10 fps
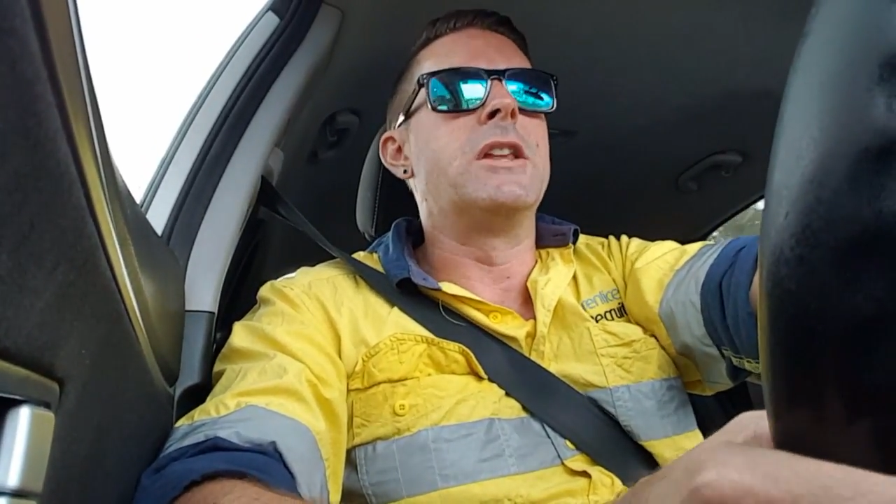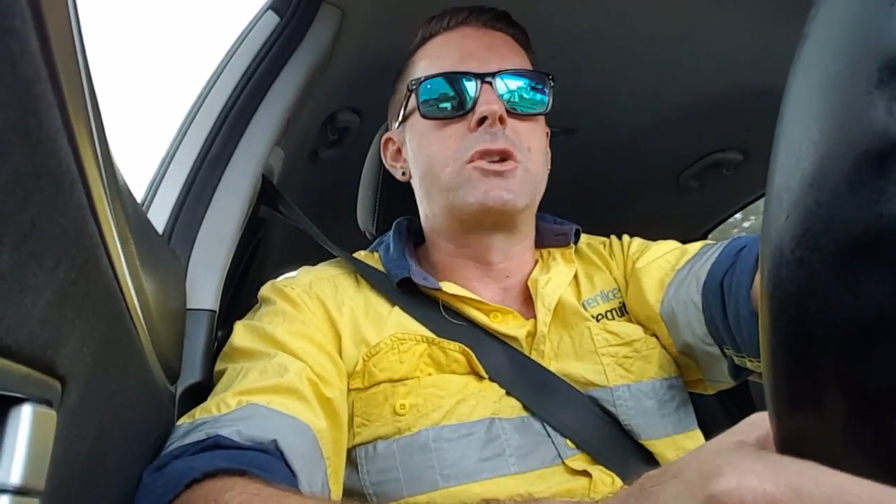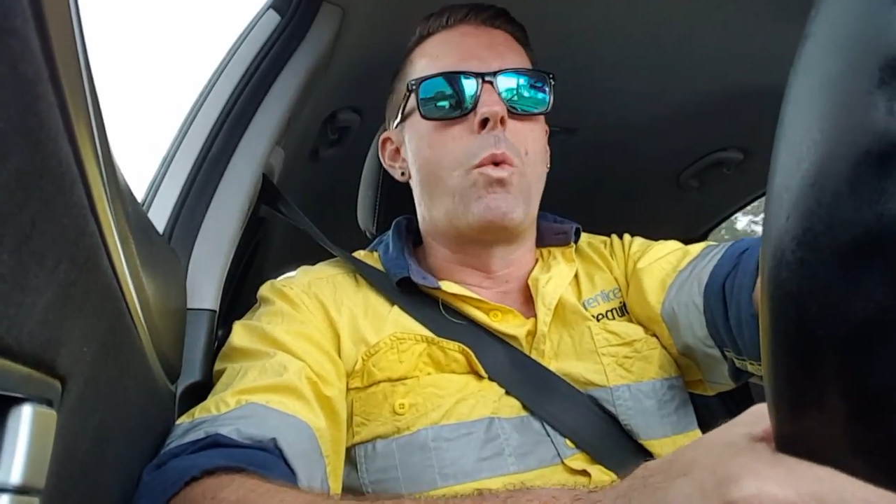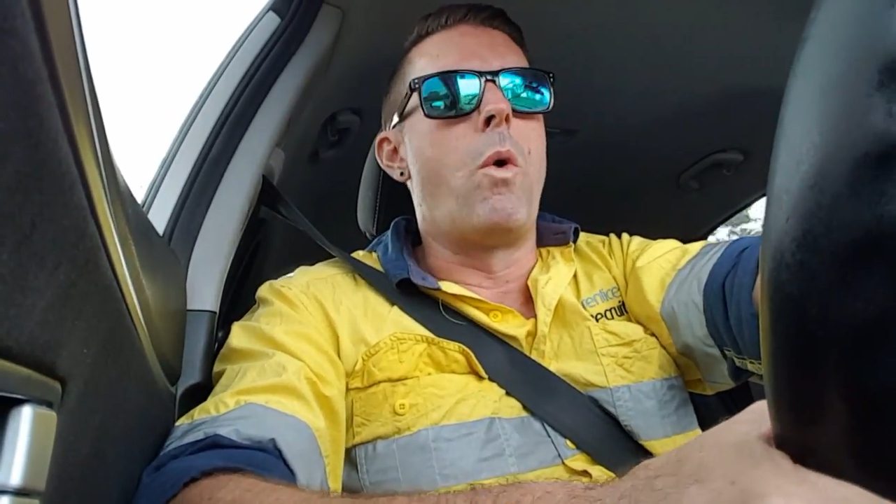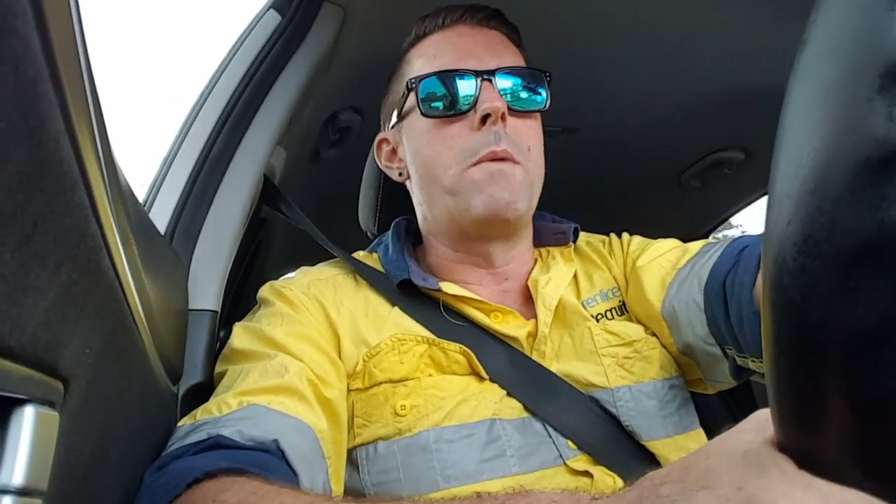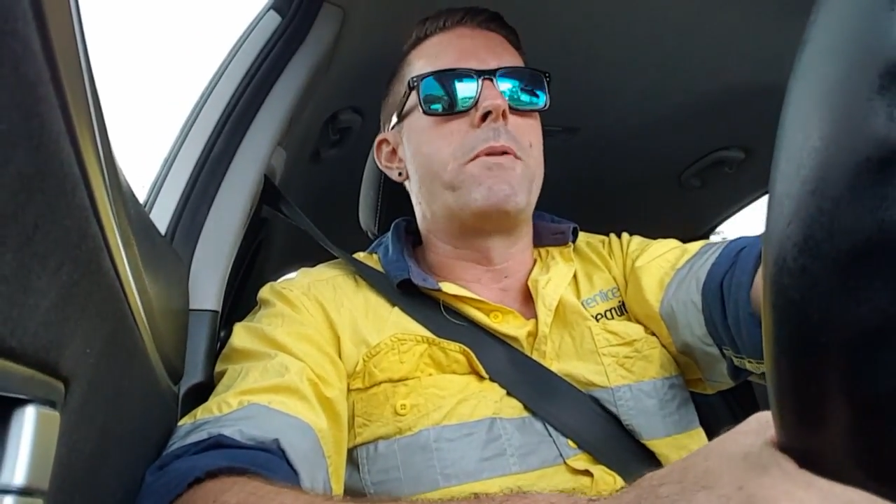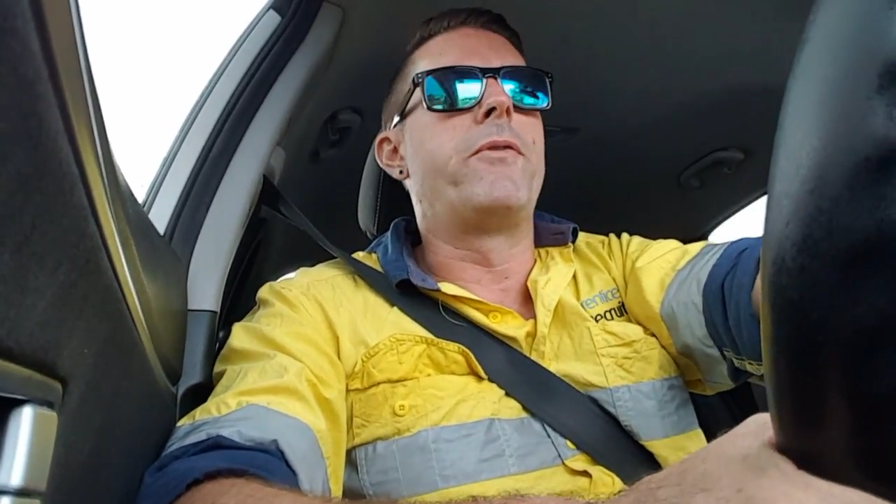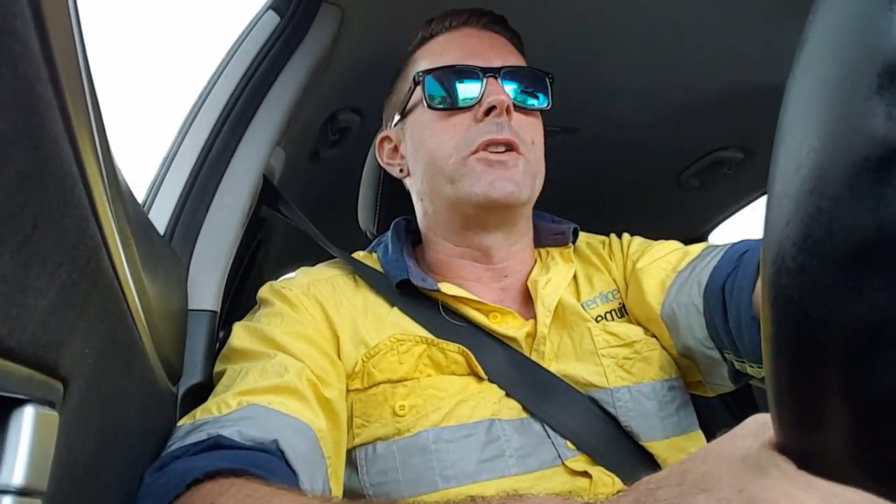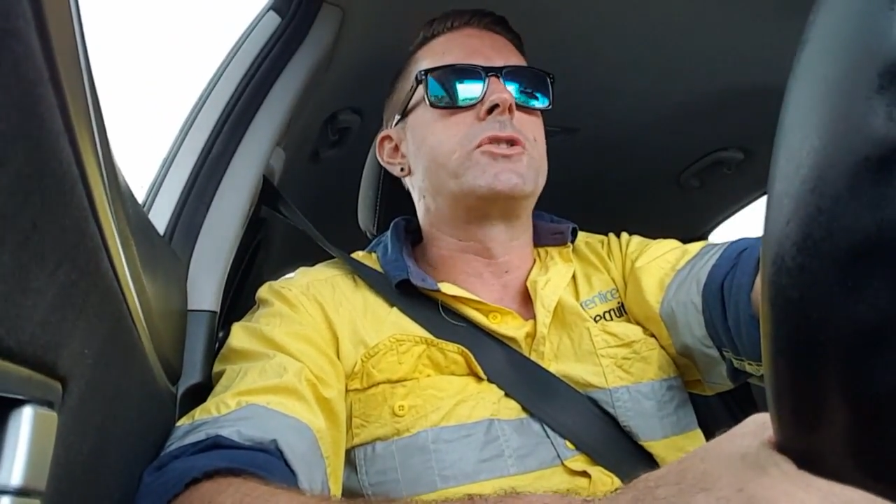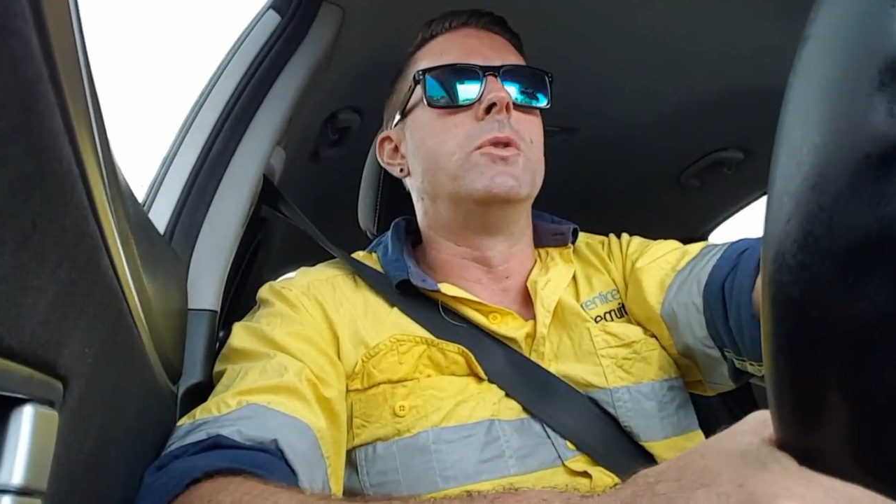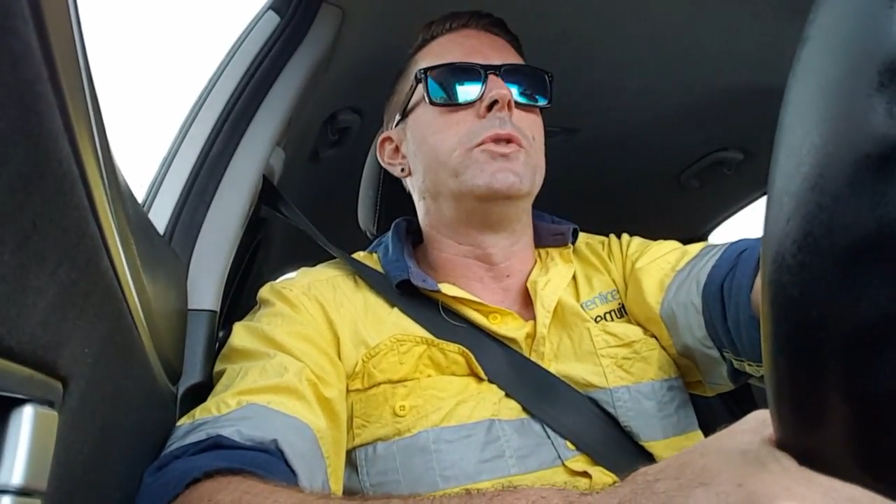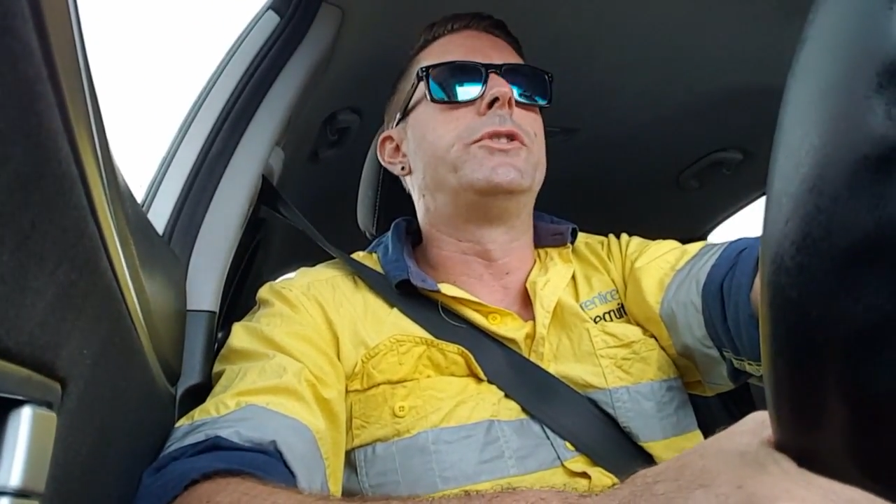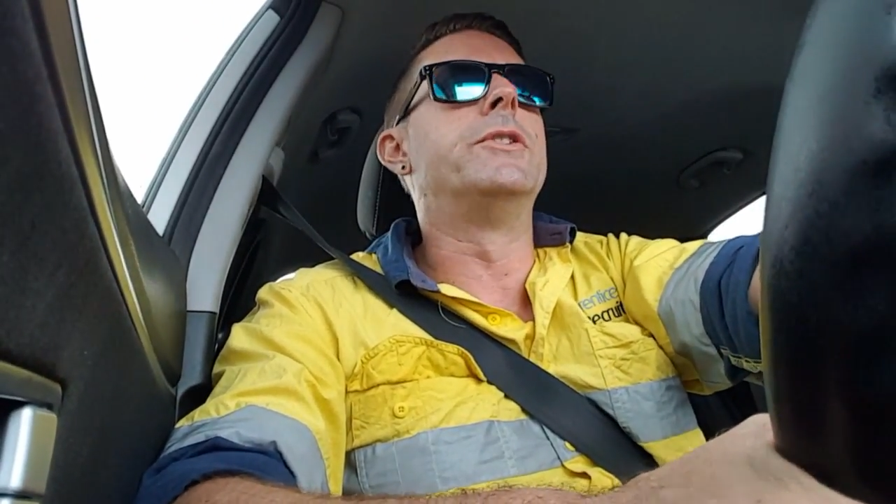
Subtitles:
it's quite professional